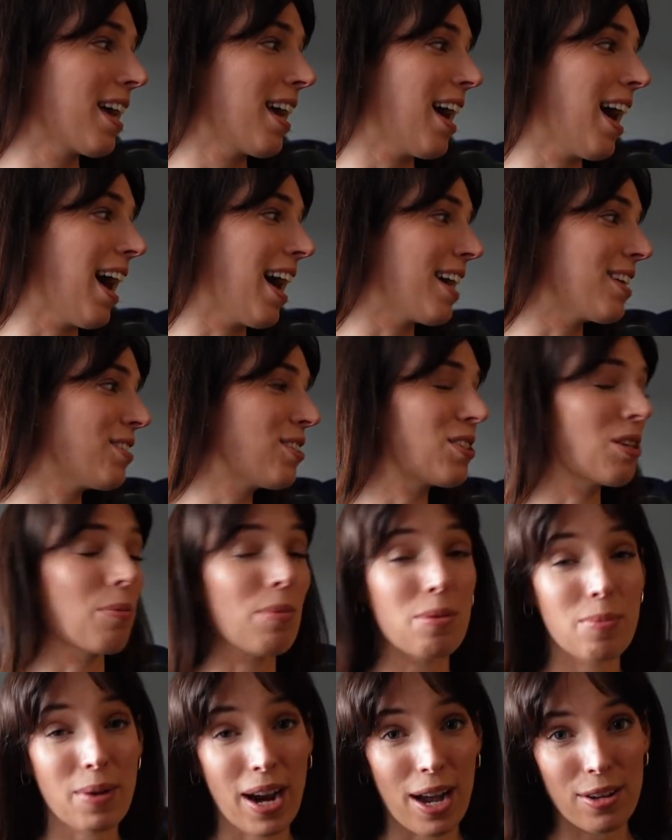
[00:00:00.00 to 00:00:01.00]
And some of
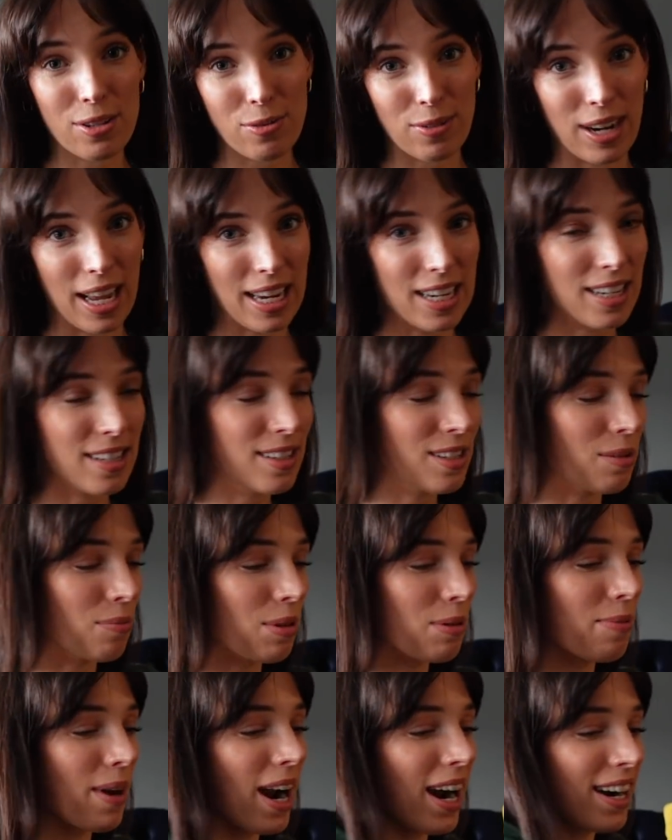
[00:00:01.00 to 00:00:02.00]
them are house related, some of
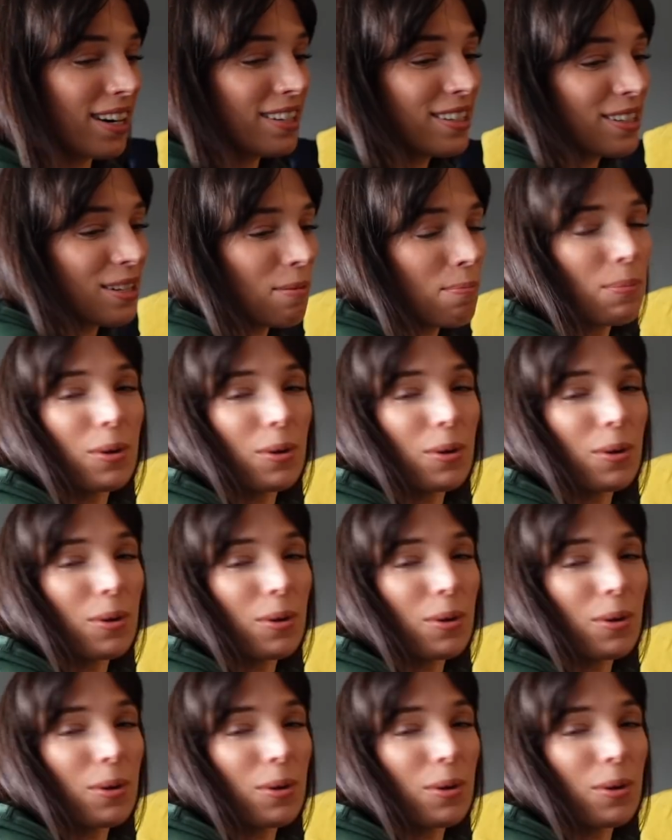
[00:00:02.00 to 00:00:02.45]
them aren't,